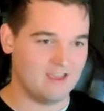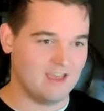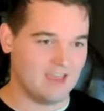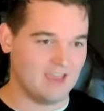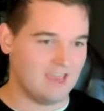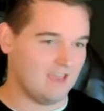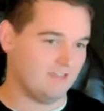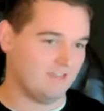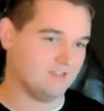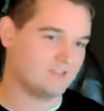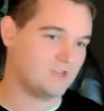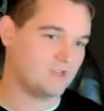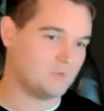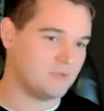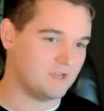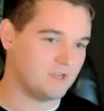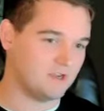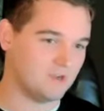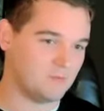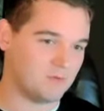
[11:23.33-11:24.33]
hey, this could
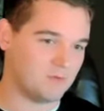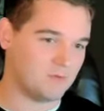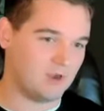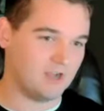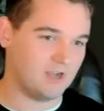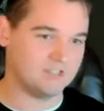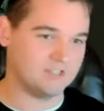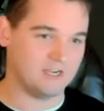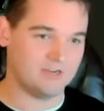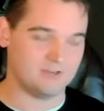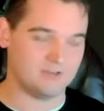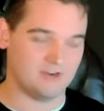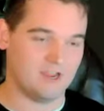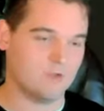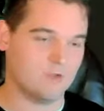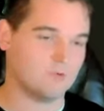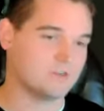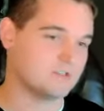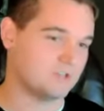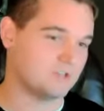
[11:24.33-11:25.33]
be a good project, or
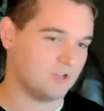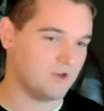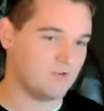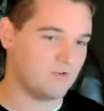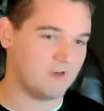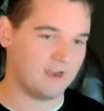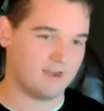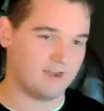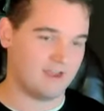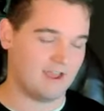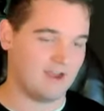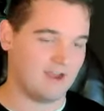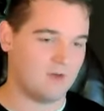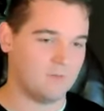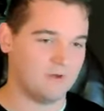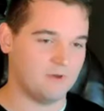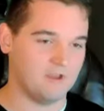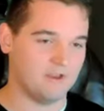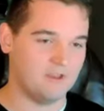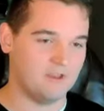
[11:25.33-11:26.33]
hey, we're slow right now,
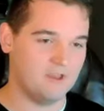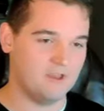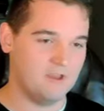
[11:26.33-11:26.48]
but